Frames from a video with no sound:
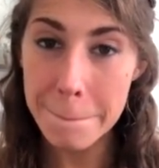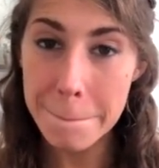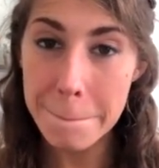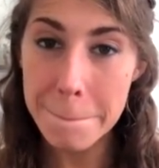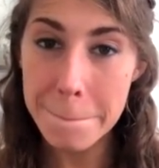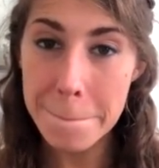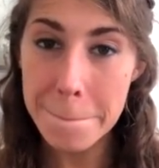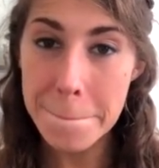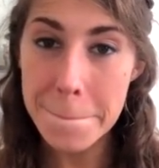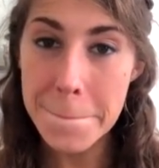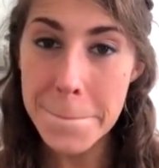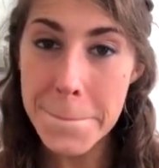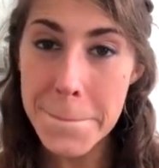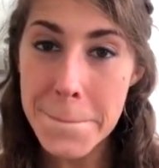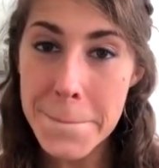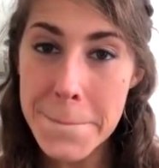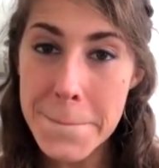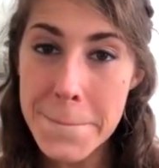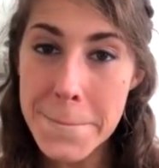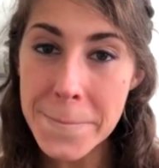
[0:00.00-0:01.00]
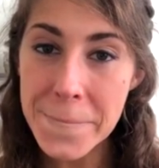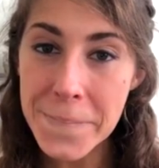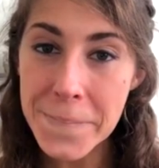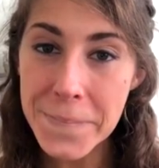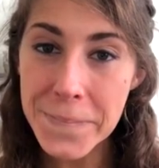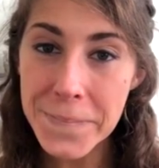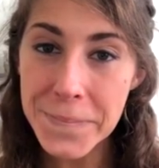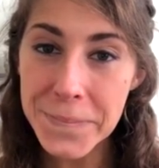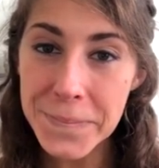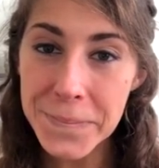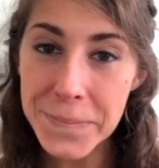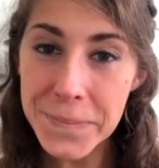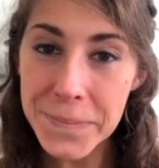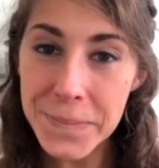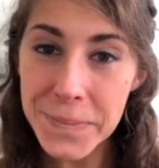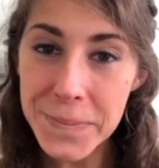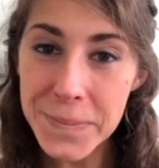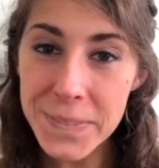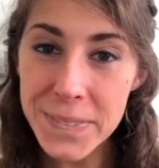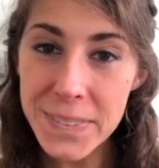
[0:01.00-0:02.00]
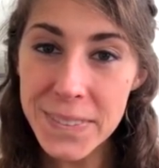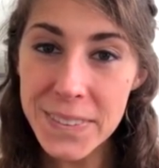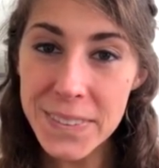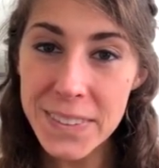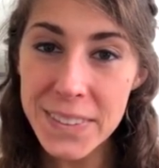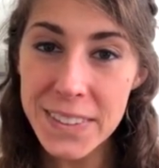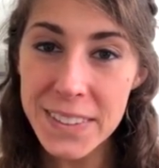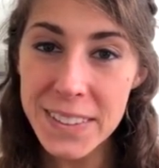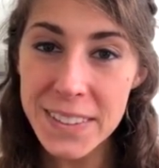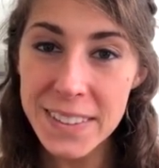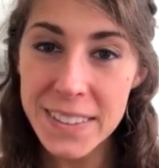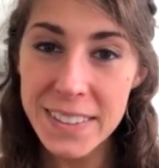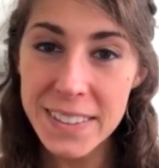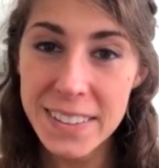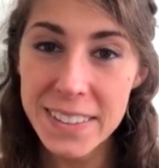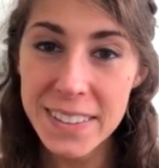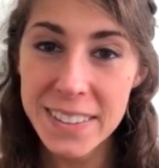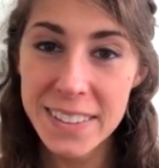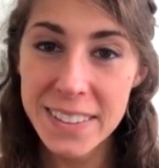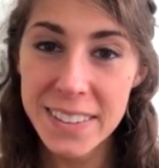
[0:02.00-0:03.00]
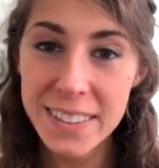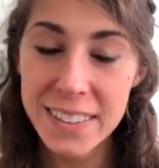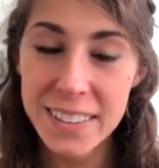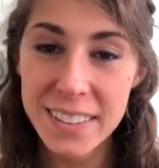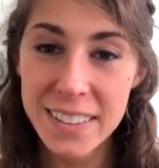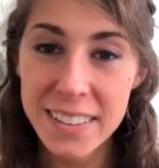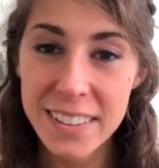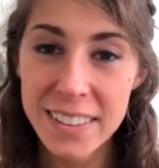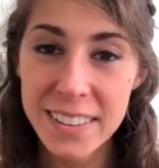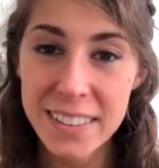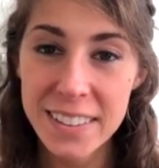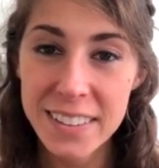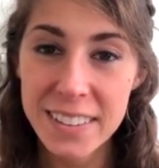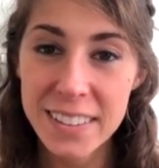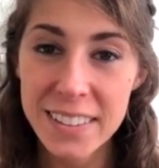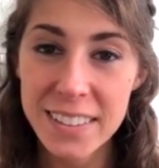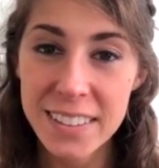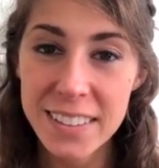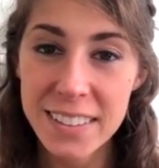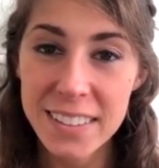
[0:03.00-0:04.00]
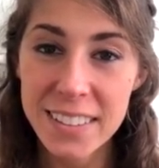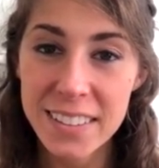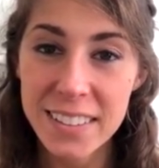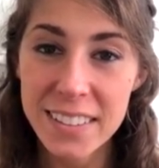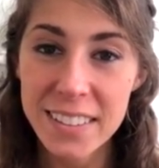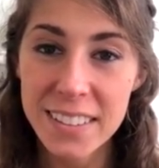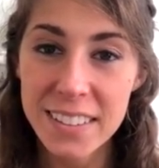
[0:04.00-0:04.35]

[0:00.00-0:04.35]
(silent)